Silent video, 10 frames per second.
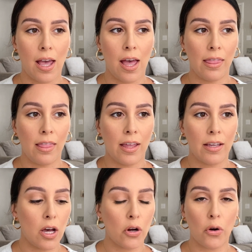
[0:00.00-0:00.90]
I had
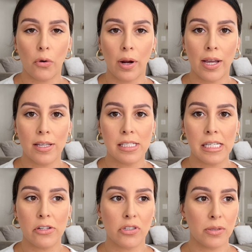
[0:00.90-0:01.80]
like a gray
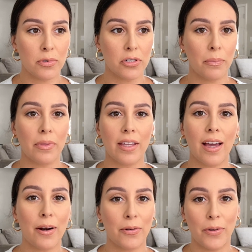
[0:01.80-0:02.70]
syndrome or
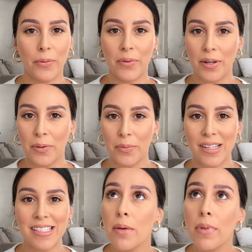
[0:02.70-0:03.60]
something. I don't know what it was.